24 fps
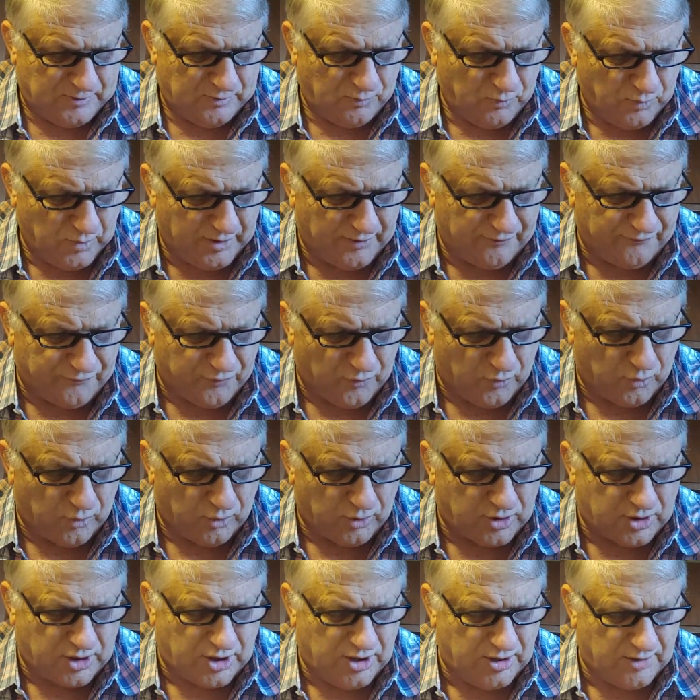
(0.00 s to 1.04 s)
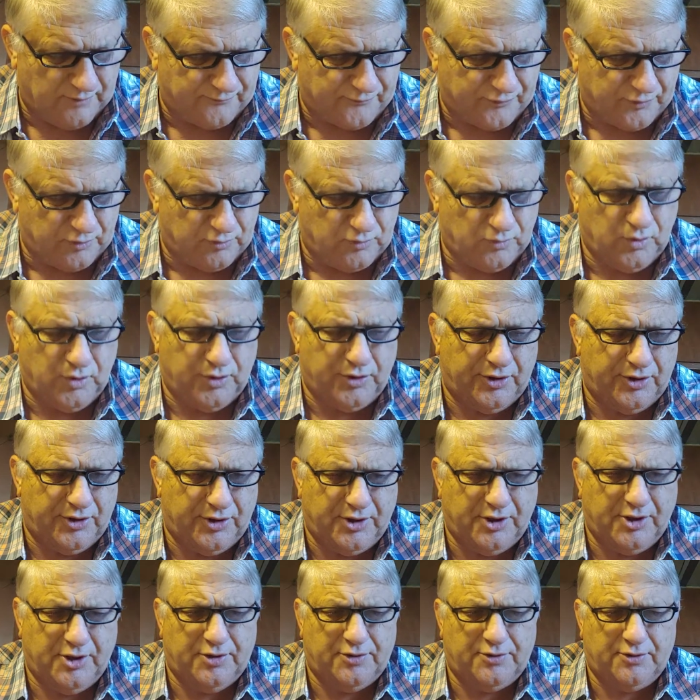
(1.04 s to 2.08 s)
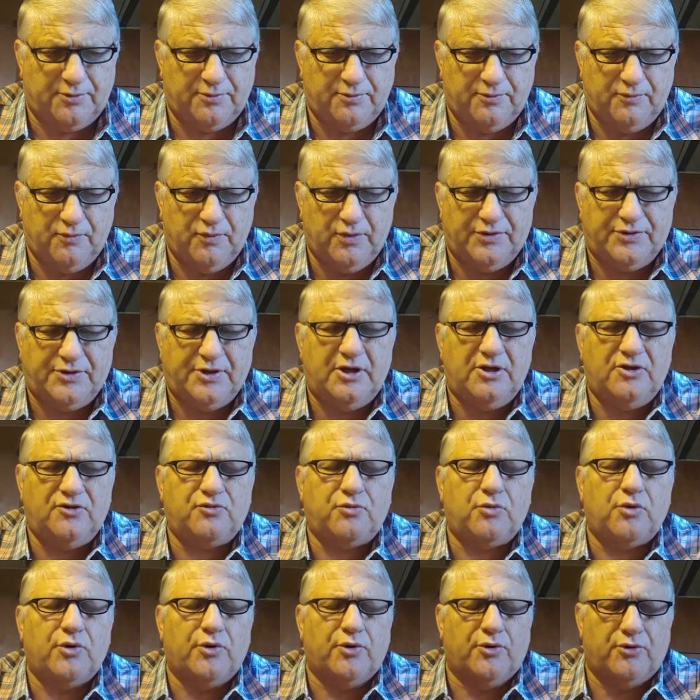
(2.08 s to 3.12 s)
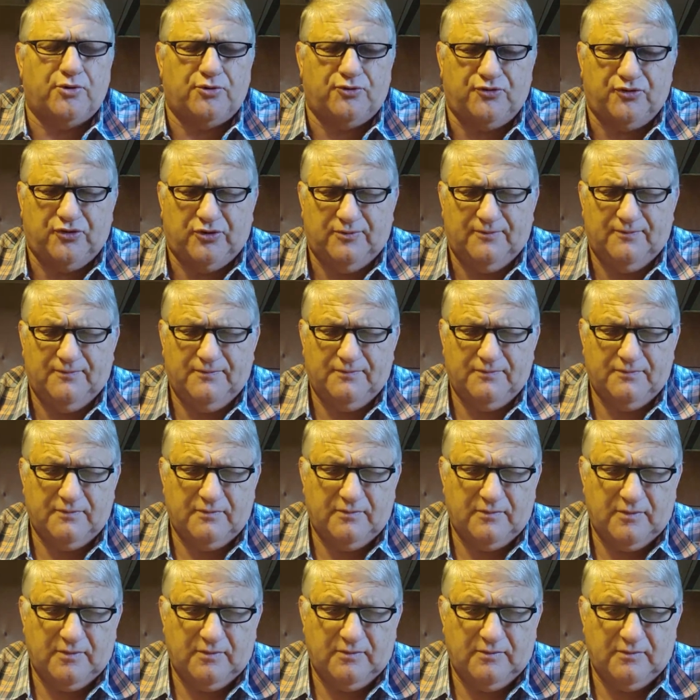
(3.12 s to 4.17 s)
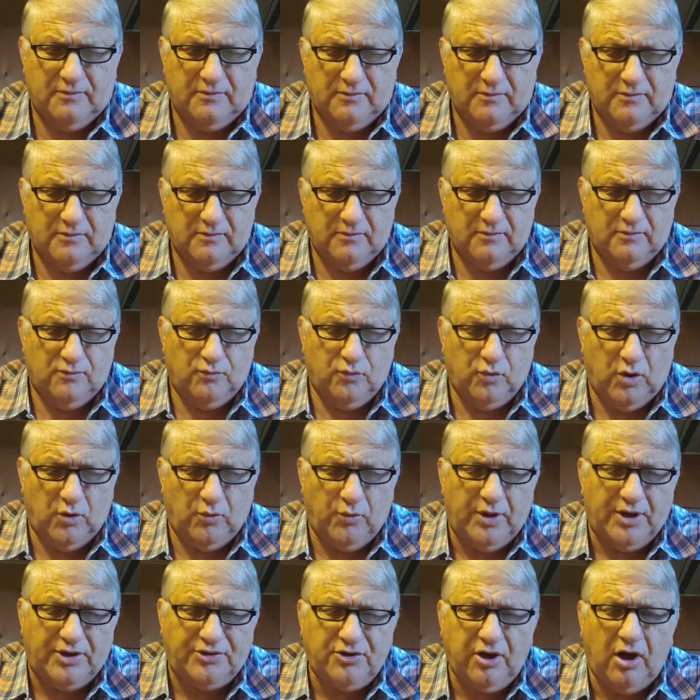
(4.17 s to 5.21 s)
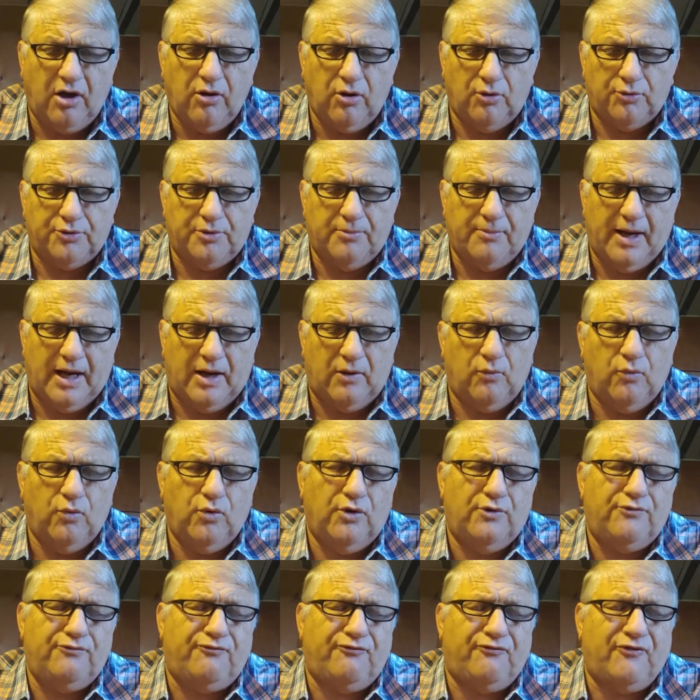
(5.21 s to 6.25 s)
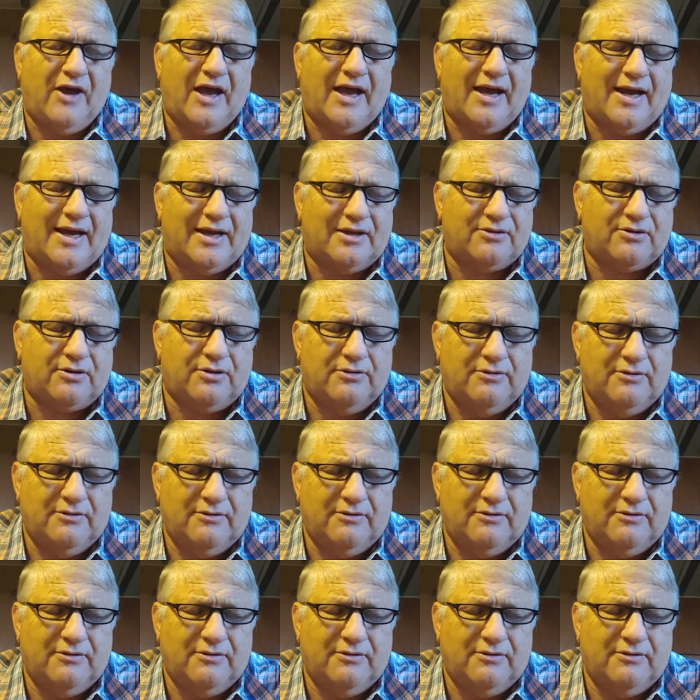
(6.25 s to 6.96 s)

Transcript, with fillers: Wherefore, comfort one another with these words. Well, we talked about one fact,